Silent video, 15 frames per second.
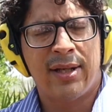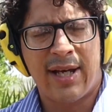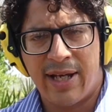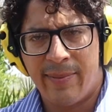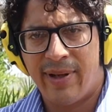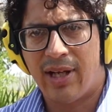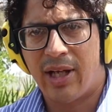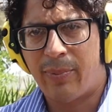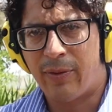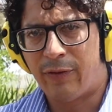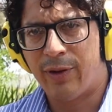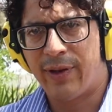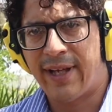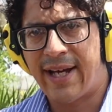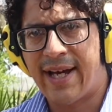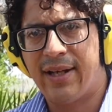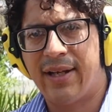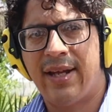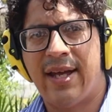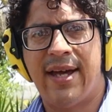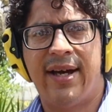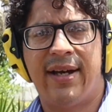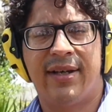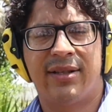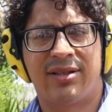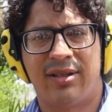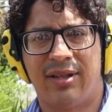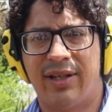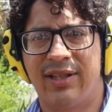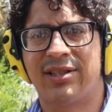9 pellet. I prefer that, and
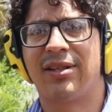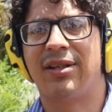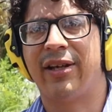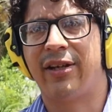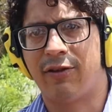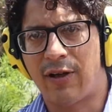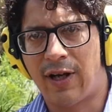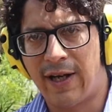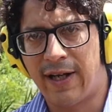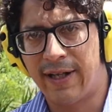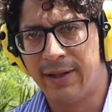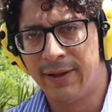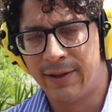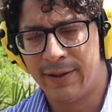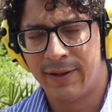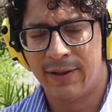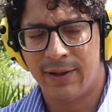slugs later on.